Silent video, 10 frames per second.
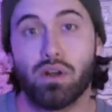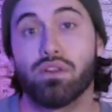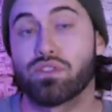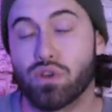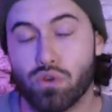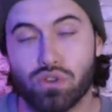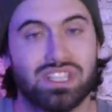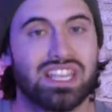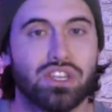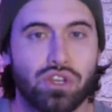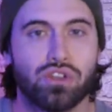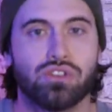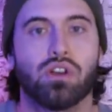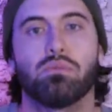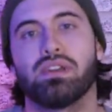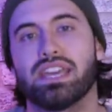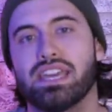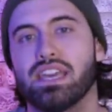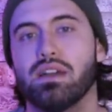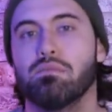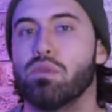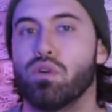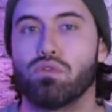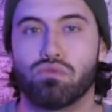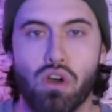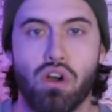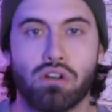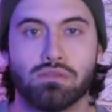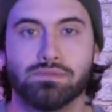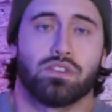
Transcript: But of course, they could not be more wrong.